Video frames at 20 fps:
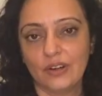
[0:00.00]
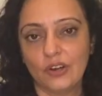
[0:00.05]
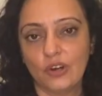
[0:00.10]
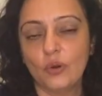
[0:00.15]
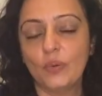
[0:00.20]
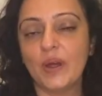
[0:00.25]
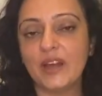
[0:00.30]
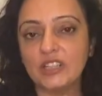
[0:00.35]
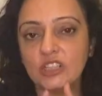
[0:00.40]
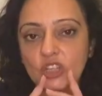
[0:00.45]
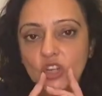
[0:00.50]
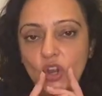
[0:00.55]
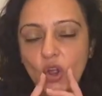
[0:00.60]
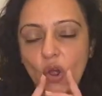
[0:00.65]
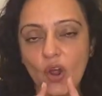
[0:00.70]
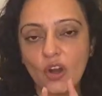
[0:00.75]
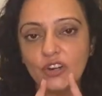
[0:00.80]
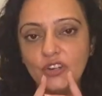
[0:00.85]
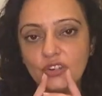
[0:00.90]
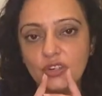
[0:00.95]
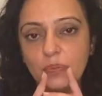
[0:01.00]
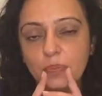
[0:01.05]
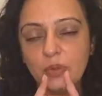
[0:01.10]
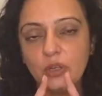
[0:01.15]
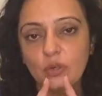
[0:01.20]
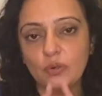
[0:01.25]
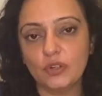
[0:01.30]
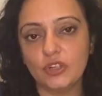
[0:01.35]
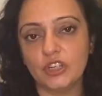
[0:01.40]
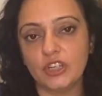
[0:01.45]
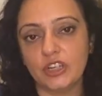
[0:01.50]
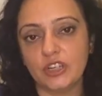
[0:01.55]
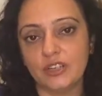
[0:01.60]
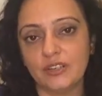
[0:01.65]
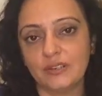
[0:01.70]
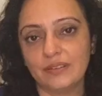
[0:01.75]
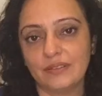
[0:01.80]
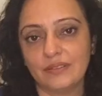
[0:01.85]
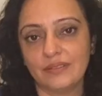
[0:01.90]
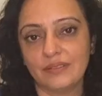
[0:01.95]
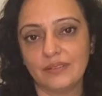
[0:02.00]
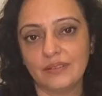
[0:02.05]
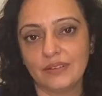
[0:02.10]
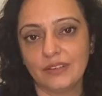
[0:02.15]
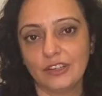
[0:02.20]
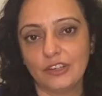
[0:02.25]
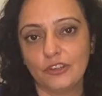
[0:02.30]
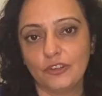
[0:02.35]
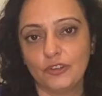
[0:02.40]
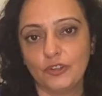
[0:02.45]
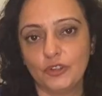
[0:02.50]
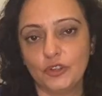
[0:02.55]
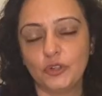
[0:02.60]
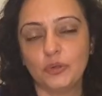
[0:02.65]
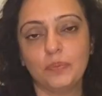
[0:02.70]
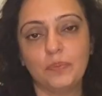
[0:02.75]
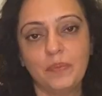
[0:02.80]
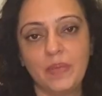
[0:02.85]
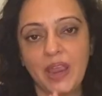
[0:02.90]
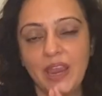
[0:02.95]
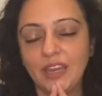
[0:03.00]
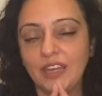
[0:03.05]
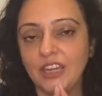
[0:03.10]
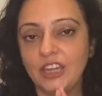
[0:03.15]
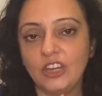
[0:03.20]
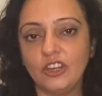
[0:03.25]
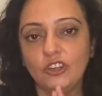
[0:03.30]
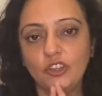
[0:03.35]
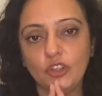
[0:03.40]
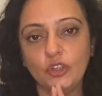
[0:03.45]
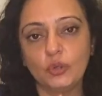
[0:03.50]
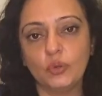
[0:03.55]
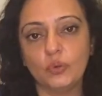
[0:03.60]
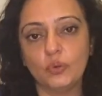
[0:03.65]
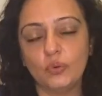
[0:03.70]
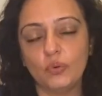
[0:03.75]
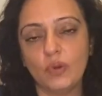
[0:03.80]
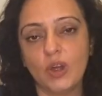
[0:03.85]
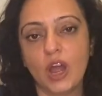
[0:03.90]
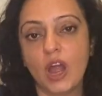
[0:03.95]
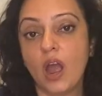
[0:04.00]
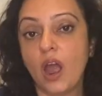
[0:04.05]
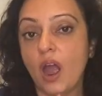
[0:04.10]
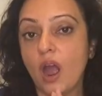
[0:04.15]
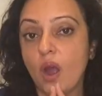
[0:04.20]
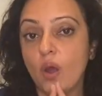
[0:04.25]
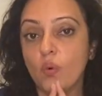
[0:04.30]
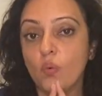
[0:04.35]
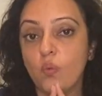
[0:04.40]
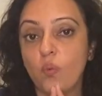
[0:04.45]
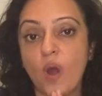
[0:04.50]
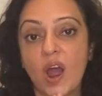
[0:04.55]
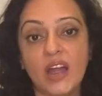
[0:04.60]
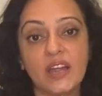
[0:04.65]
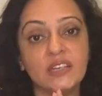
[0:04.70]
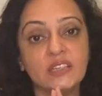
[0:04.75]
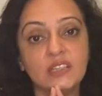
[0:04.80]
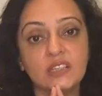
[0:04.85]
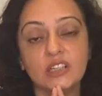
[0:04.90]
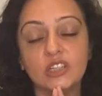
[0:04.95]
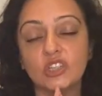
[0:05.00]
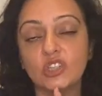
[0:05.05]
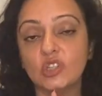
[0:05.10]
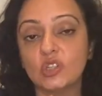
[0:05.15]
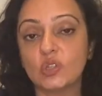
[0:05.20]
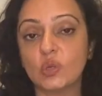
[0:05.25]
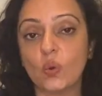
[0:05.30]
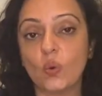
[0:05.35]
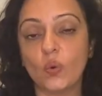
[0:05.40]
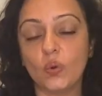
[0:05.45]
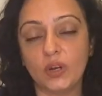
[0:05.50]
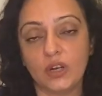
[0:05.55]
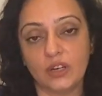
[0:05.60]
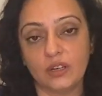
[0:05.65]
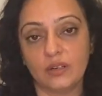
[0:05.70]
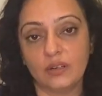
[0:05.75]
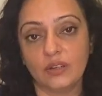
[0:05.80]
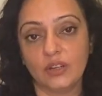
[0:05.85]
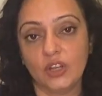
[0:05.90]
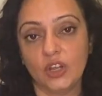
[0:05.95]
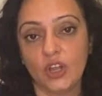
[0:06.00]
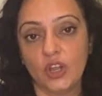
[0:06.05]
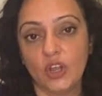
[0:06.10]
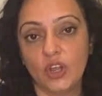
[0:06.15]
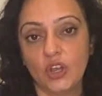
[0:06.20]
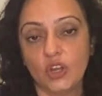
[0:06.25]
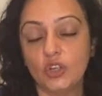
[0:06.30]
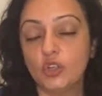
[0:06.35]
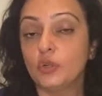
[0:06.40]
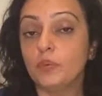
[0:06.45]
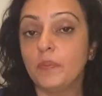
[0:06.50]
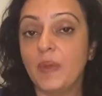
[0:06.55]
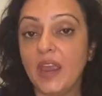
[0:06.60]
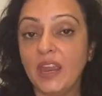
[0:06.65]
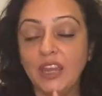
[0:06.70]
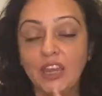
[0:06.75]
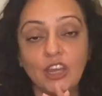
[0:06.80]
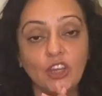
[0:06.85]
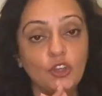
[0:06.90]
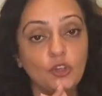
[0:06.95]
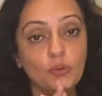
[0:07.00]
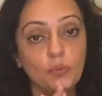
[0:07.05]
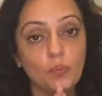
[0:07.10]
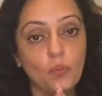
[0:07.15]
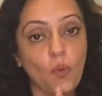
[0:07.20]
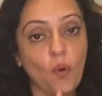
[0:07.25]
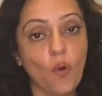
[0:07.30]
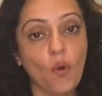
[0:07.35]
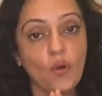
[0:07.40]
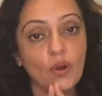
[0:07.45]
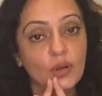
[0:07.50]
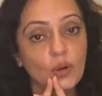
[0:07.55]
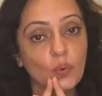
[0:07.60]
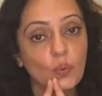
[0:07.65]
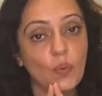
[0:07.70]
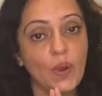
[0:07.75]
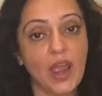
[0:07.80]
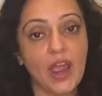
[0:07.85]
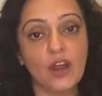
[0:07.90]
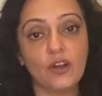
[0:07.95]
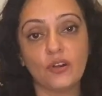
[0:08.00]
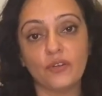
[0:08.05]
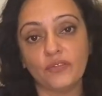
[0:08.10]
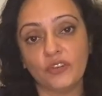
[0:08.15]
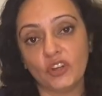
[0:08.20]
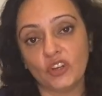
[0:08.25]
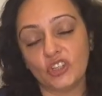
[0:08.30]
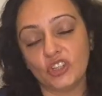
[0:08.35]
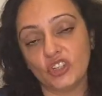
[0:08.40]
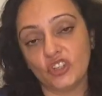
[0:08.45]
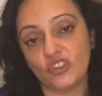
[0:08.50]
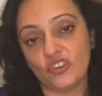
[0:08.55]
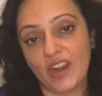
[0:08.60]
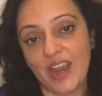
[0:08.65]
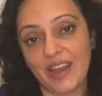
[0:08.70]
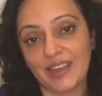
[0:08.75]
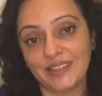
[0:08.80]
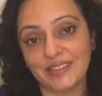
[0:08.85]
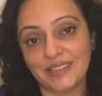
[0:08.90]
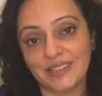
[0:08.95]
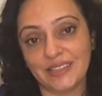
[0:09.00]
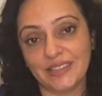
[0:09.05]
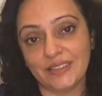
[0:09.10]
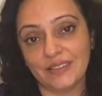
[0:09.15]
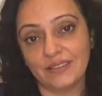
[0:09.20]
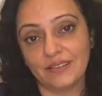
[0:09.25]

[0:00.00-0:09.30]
who has contributed to making you a wiser soul, to making you more aware of your strengths,